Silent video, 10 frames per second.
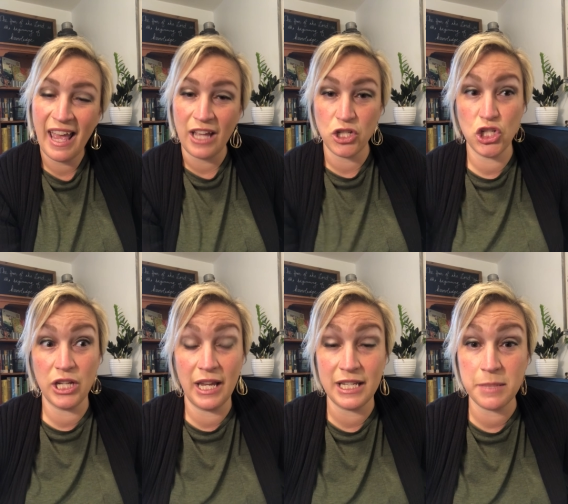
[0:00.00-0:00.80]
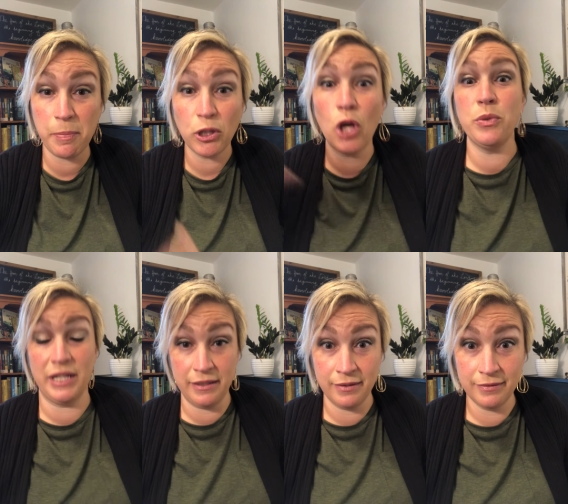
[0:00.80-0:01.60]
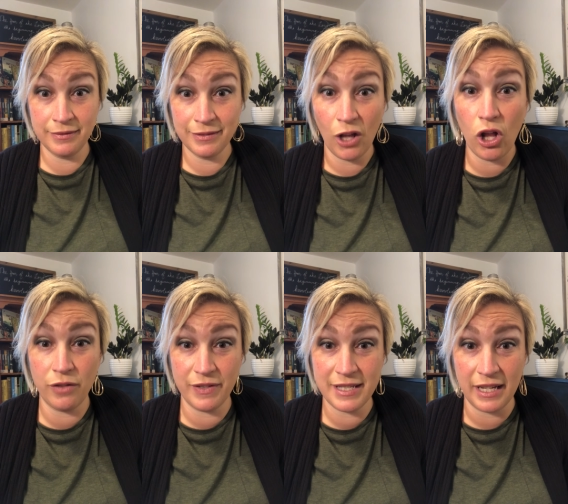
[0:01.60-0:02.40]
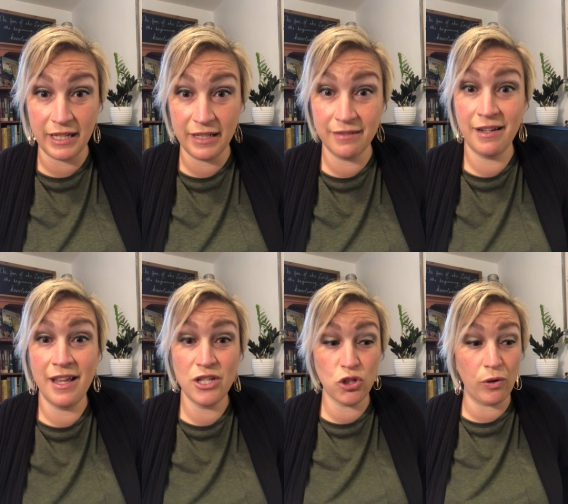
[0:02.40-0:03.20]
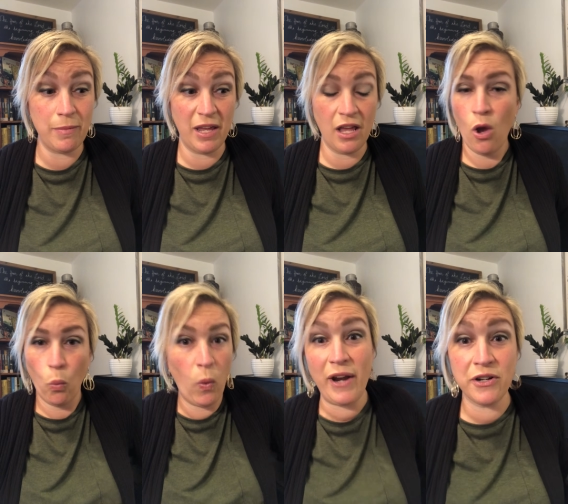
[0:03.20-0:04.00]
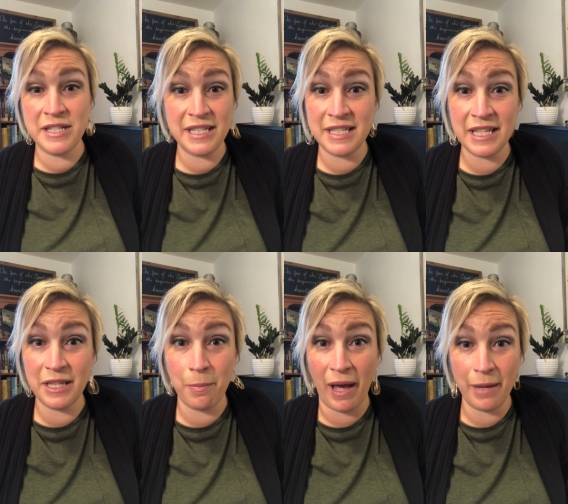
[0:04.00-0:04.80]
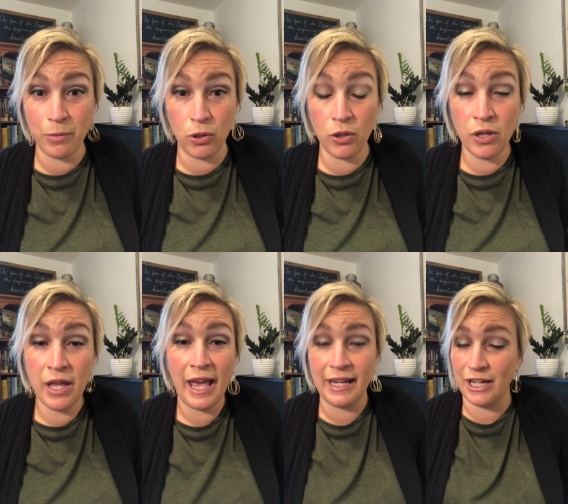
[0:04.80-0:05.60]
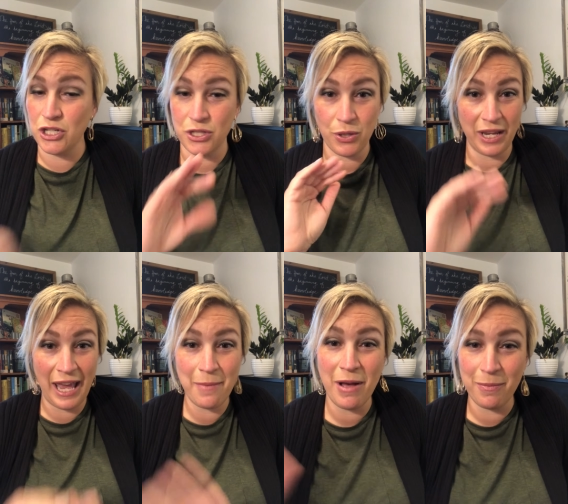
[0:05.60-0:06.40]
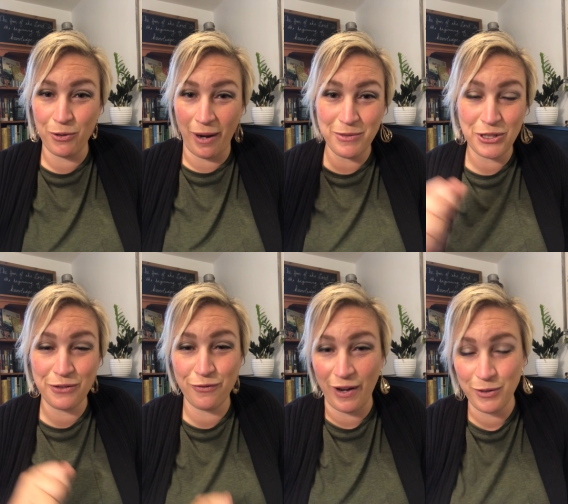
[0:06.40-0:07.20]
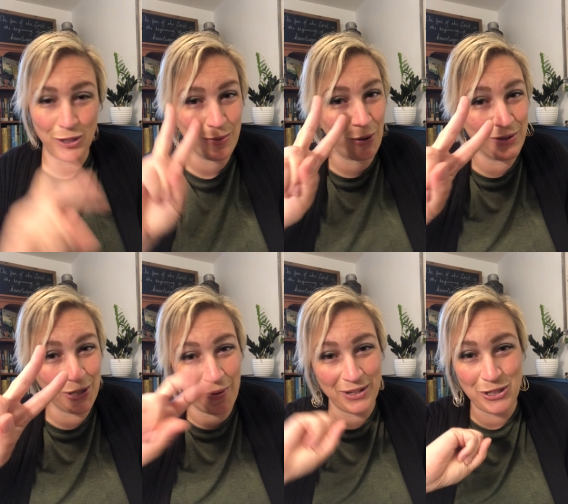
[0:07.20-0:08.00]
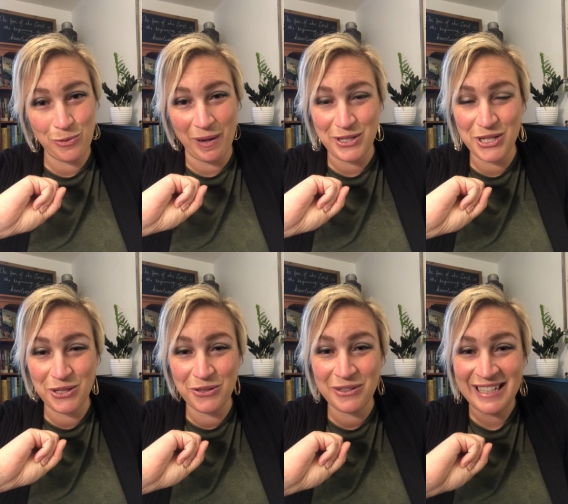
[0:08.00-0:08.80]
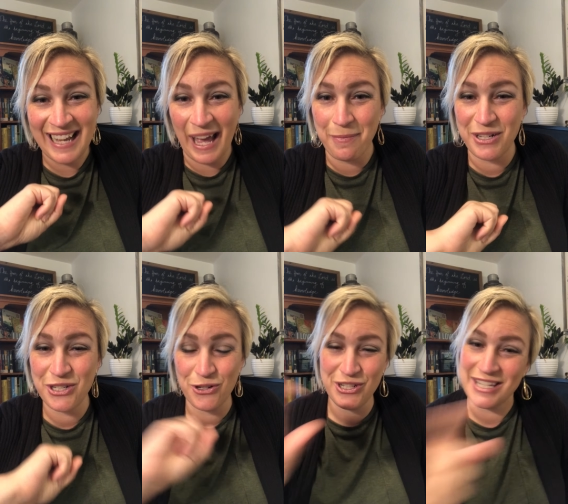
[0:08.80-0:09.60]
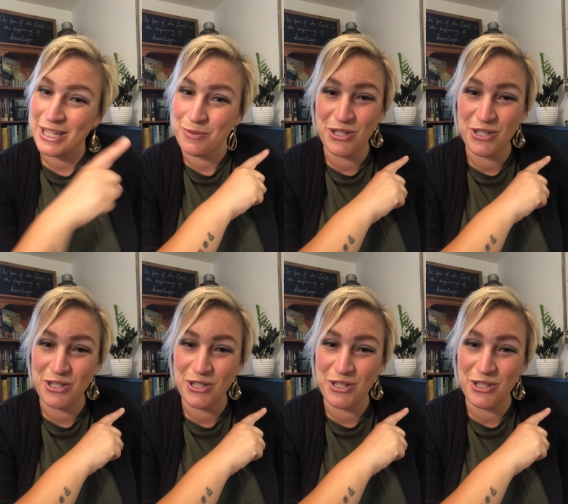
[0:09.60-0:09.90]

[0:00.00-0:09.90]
And she exploded all of a sudden, screaming, Where is this in the Bible? And I just came up, grabbed a good friend because we always go out two by two at my church because that's what